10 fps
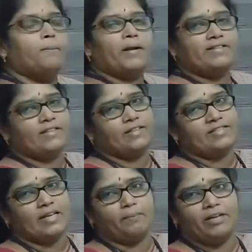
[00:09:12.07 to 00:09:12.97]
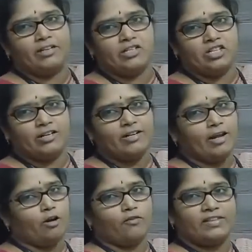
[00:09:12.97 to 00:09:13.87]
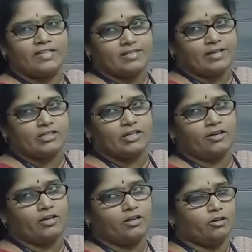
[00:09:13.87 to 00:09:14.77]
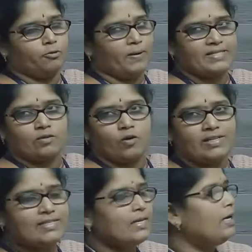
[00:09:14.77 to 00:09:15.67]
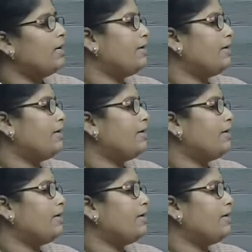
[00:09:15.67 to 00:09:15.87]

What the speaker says: present tense completed children along with the structure to passive voice.